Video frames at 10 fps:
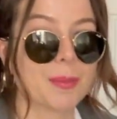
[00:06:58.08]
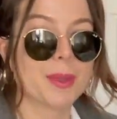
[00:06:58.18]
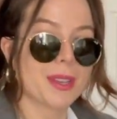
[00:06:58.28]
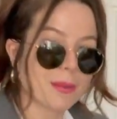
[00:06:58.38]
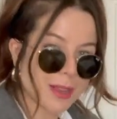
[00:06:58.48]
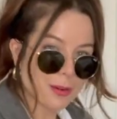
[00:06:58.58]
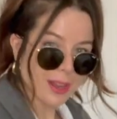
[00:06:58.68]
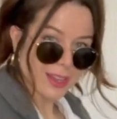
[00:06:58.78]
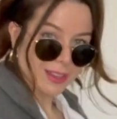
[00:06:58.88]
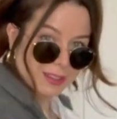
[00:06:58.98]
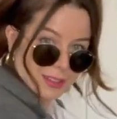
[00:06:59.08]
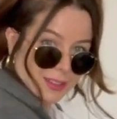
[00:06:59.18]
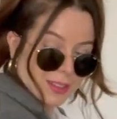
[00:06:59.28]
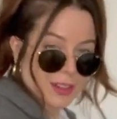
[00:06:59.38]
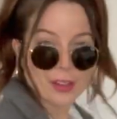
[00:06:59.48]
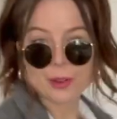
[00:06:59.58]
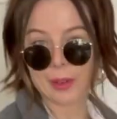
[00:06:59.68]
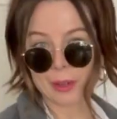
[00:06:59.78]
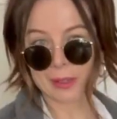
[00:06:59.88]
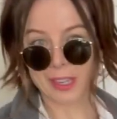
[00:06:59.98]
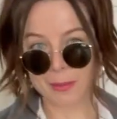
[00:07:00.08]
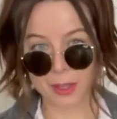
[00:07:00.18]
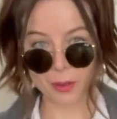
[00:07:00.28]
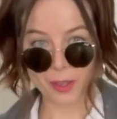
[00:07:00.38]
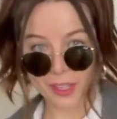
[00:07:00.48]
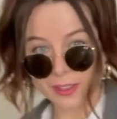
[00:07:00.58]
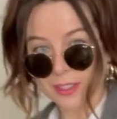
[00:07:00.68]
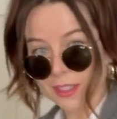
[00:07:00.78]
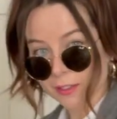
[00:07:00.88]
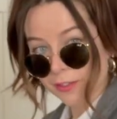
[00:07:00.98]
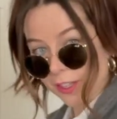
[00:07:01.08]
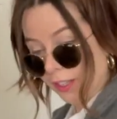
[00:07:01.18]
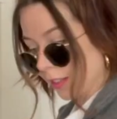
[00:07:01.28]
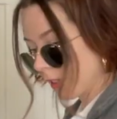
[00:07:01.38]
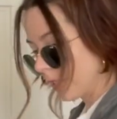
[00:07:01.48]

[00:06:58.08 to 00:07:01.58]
be on my way. Where would I be going in this outfit?